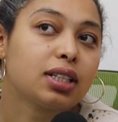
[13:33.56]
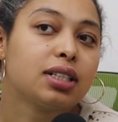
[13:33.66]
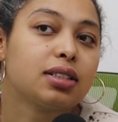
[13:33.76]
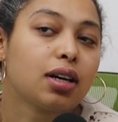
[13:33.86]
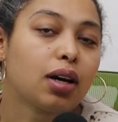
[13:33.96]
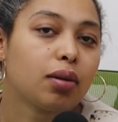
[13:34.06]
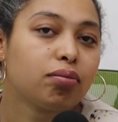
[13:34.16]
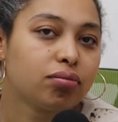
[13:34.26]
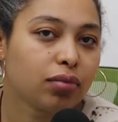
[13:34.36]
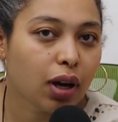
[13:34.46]
is
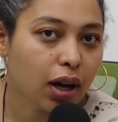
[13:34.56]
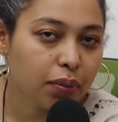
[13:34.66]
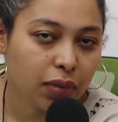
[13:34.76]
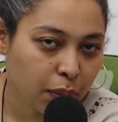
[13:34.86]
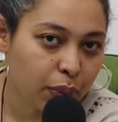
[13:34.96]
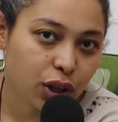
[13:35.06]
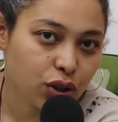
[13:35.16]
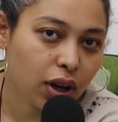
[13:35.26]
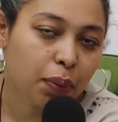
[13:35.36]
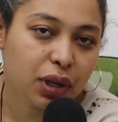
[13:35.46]

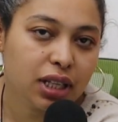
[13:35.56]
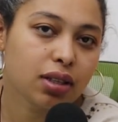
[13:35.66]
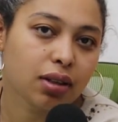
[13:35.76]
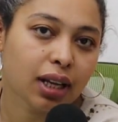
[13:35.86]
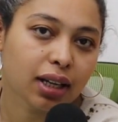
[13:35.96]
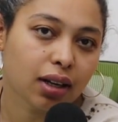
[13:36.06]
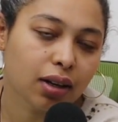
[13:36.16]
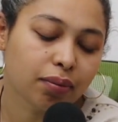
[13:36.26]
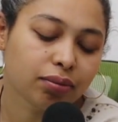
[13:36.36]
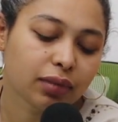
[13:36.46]
a piece, like
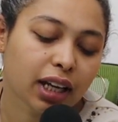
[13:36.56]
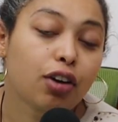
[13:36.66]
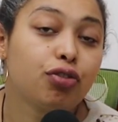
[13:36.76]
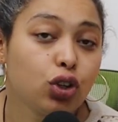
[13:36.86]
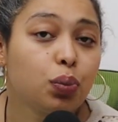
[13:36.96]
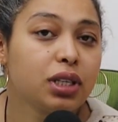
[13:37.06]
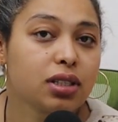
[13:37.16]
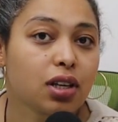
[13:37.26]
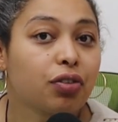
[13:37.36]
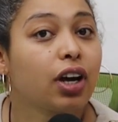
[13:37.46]
a few
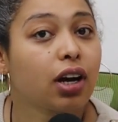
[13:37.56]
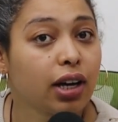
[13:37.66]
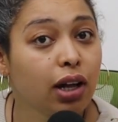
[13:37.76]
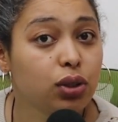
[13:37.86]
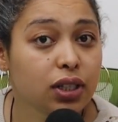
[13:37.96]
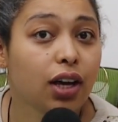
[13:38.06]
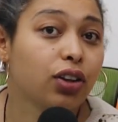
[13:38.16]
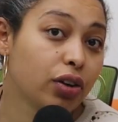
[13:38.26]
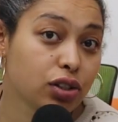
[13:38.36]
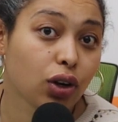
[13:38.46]
pieces of hair held
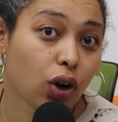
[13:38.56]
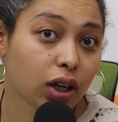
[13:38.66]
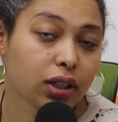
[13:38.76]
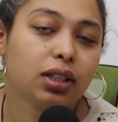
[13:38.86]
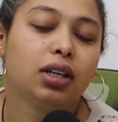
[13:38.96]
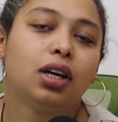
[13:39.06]
together is a lock.